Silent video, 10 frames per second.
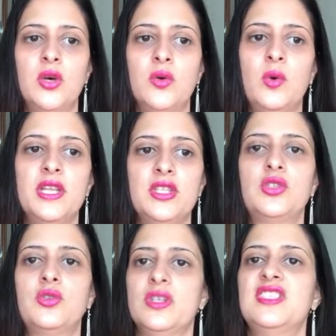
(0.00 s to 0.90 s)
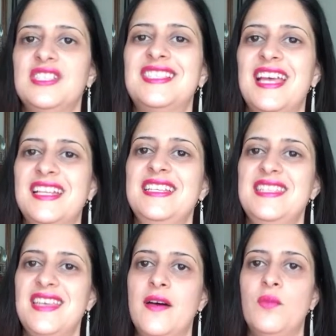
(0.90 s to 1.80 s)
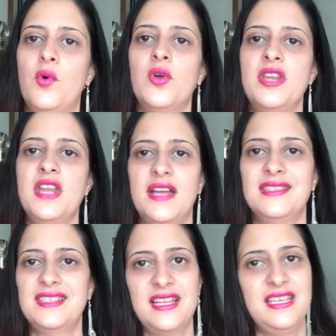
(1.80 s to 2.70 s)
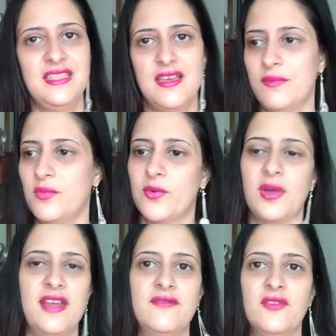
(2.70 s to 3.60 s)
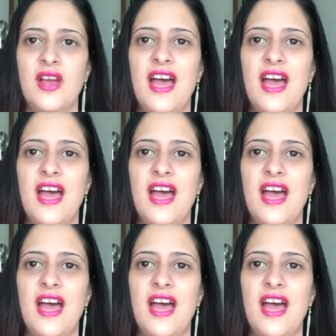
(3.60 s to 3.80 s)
what source is telling them or not telling them or whatever,